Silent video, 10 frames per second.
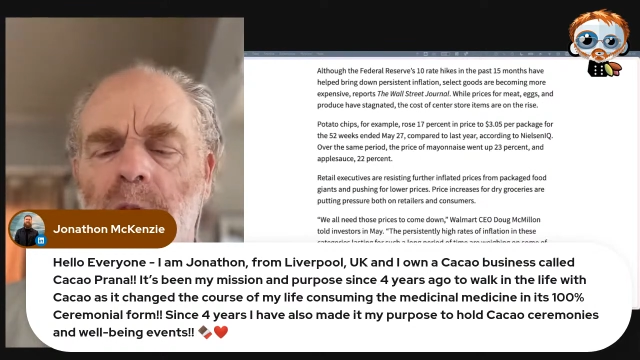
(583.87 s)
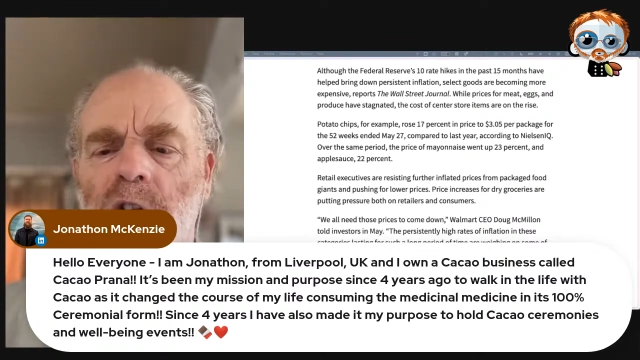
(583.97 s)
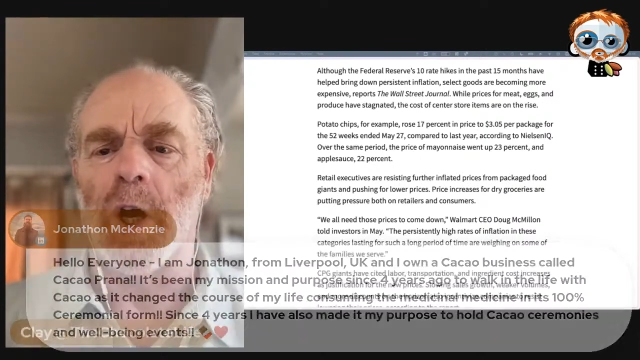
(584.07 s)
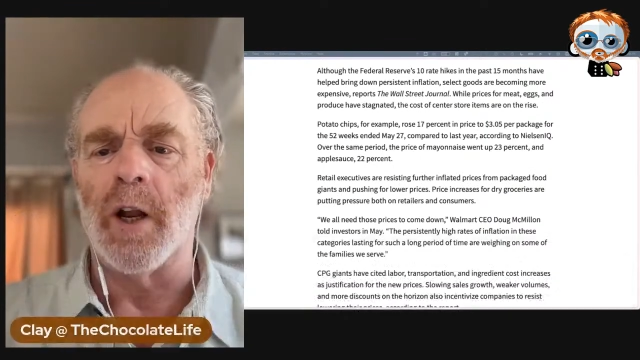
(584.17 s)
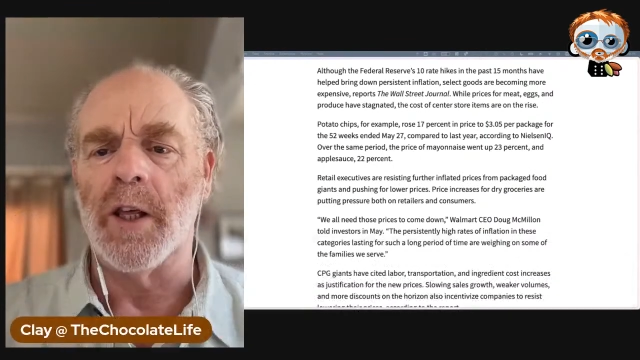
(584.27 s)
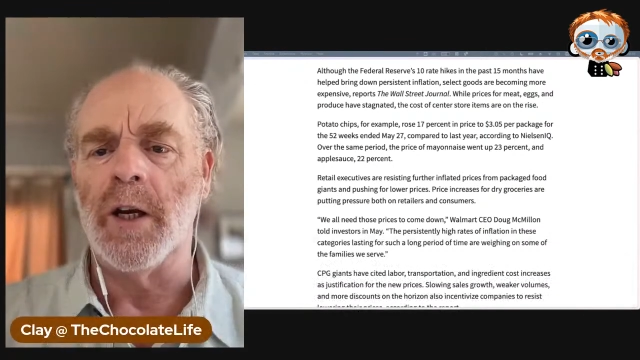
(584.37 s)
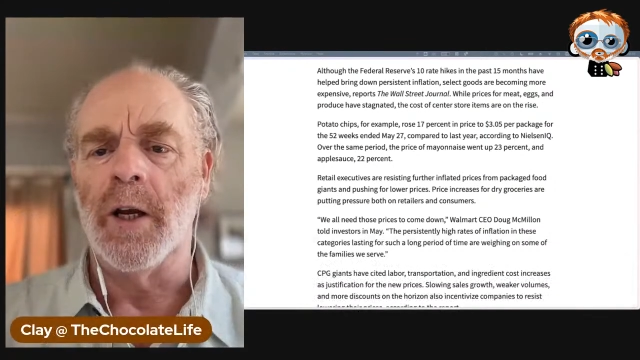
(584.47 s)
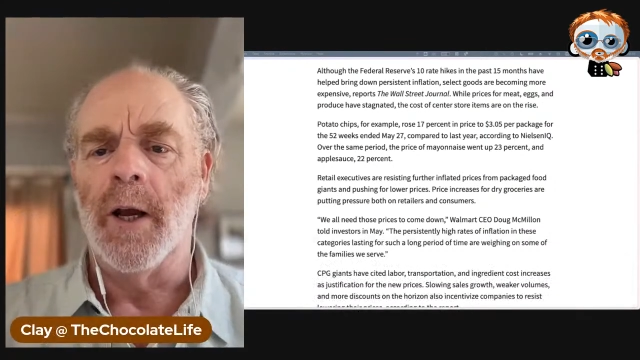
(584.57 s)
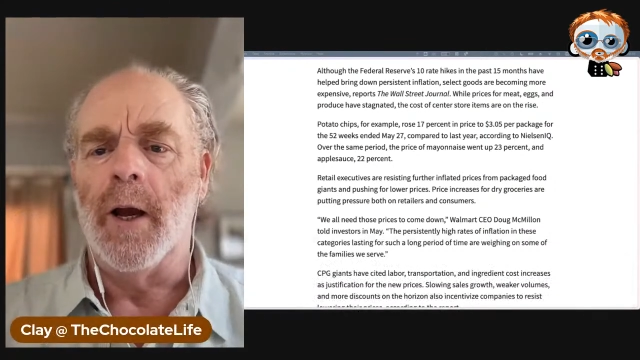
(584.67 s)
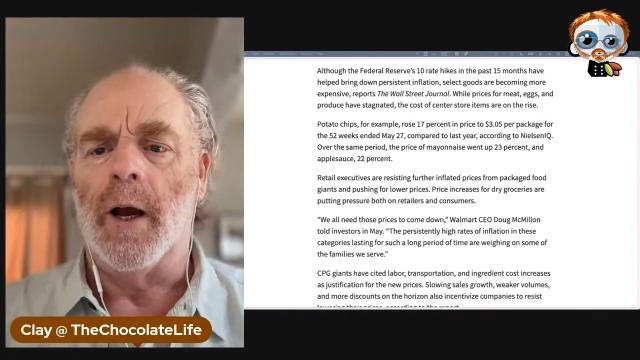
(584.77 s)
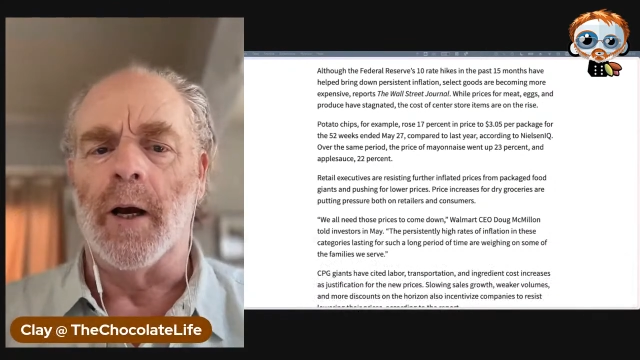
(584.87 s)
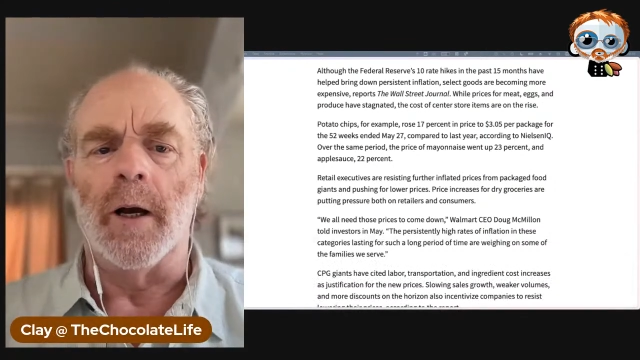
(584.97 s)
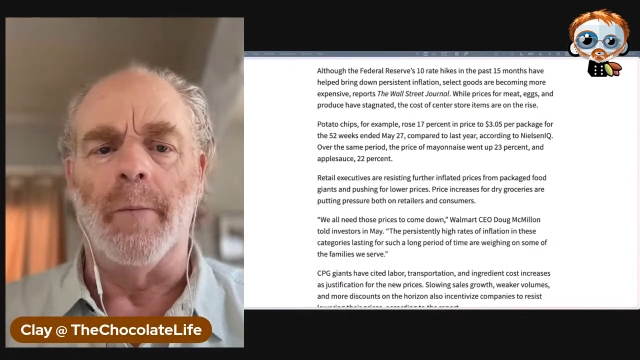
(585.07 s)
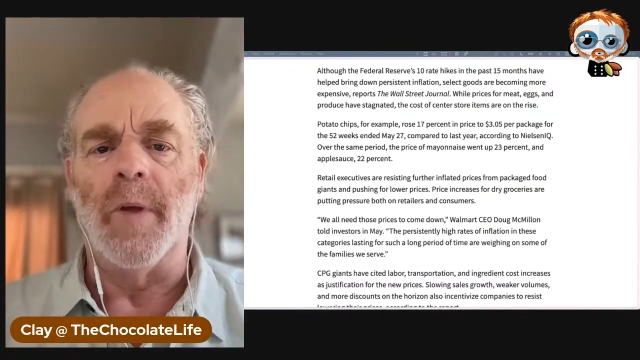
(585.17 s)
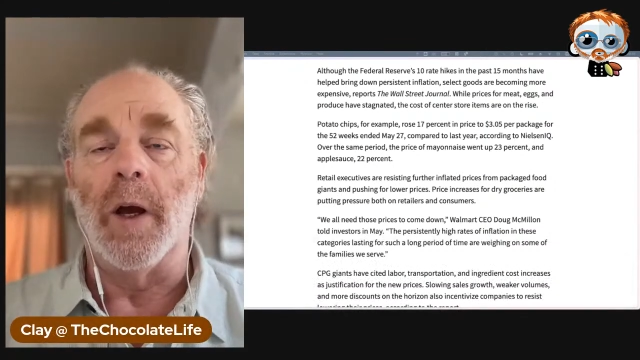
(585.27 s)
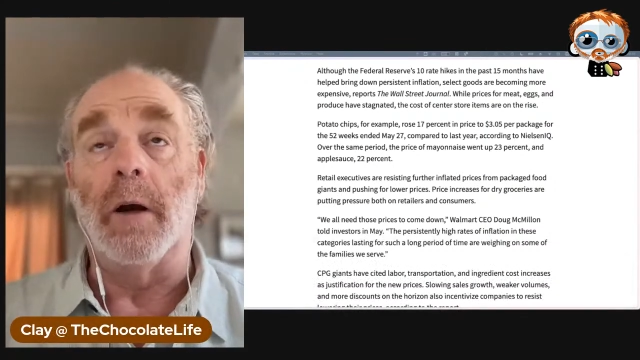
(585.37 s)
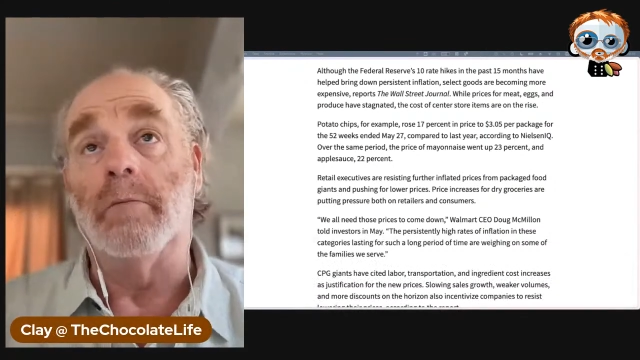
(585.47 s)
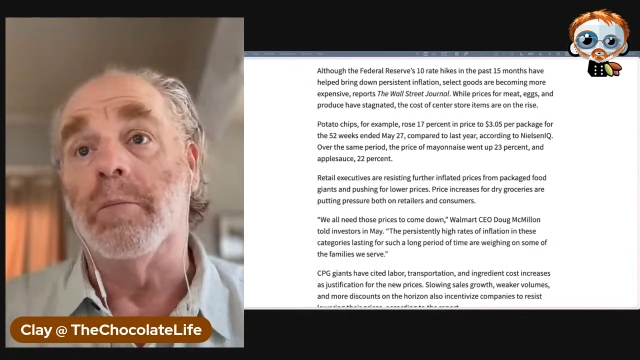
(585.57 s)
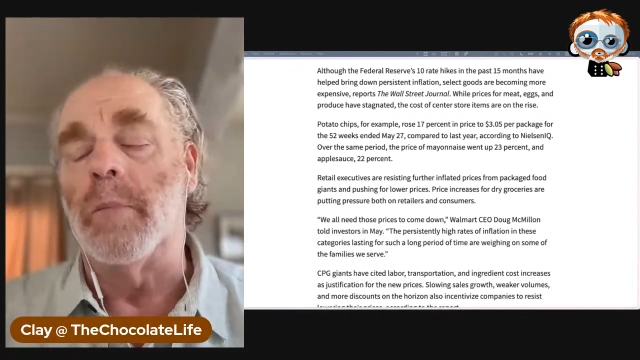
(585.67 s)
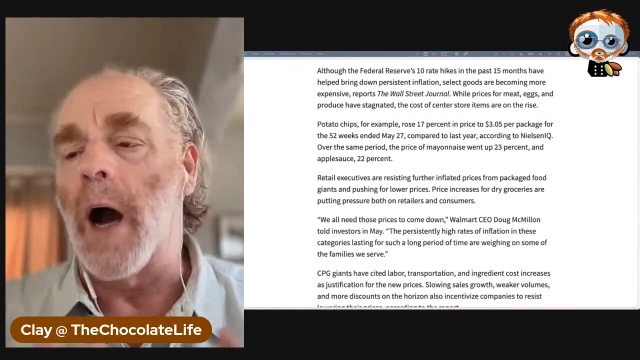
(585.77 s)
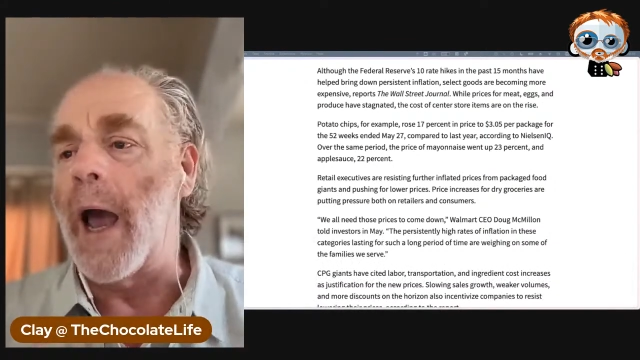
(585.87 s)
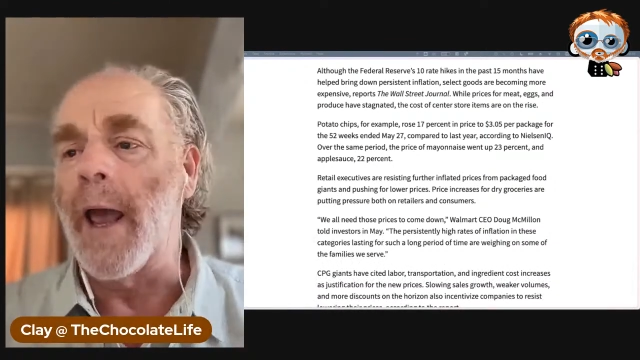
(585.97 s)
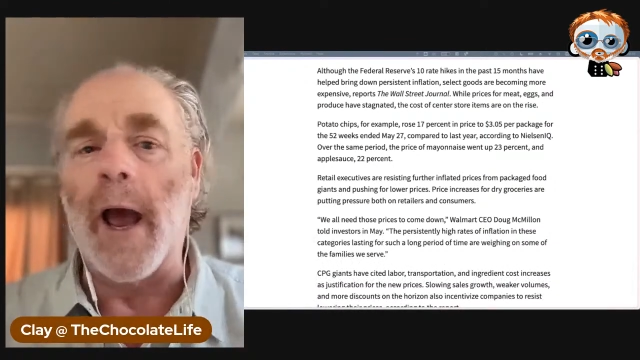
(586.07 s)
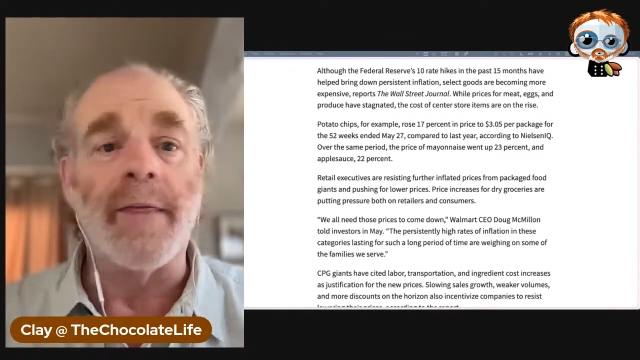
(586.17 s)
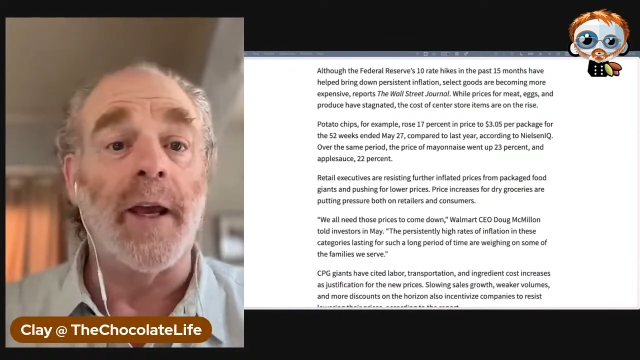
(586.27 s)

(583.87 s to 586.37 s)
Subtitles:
Jonathan. I